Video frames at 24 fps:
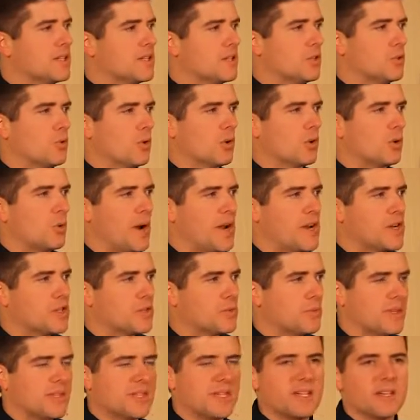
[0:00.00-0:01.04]
these into our
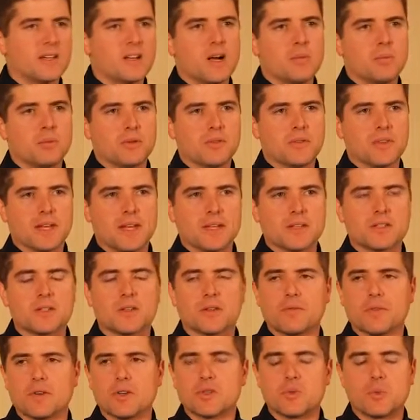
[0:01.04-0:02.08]
equation, we see a couple of things.
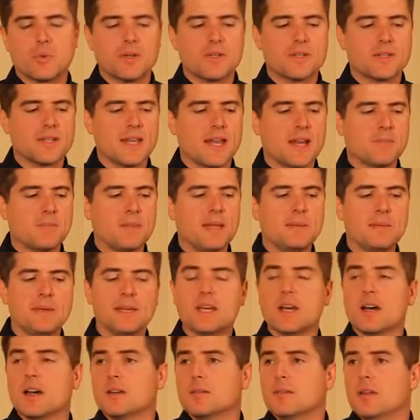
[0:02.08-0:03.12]
The first one is that a BB
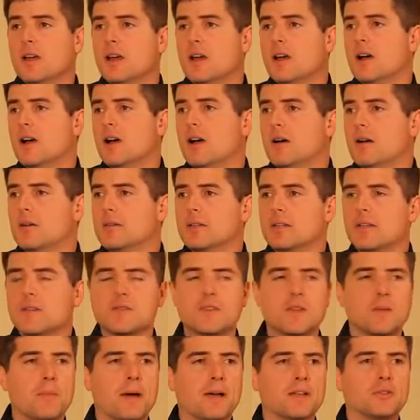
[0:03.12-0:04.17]
gun uh,
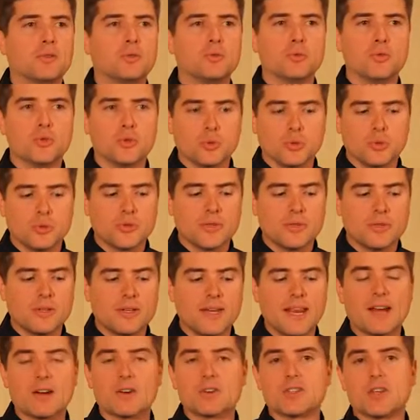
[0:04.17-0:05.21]
gives about two joules,
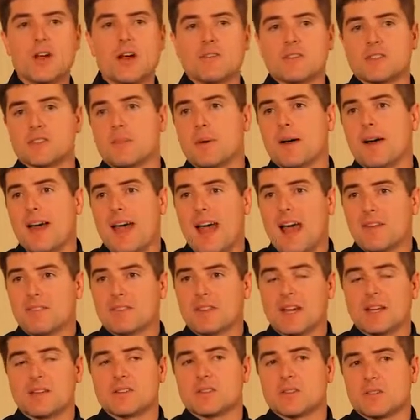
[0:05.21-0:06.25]
and airsoft is about half
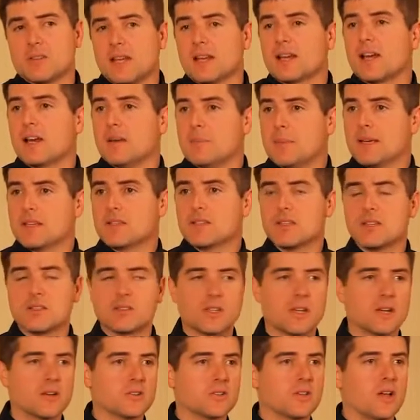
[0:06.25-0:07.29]
that. So that kind of makes
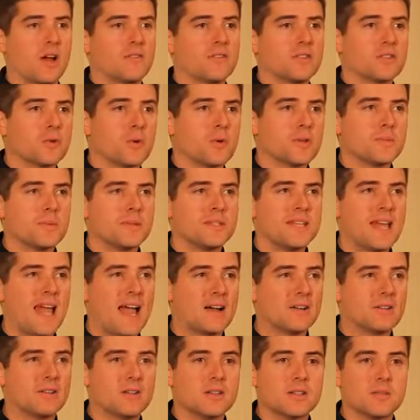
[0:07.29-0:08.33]
sense. Airsoft has always been
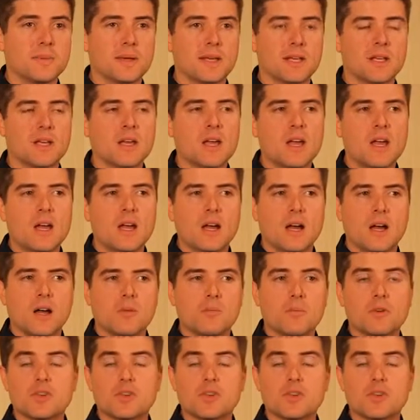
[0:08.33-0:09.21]
touted as being uh,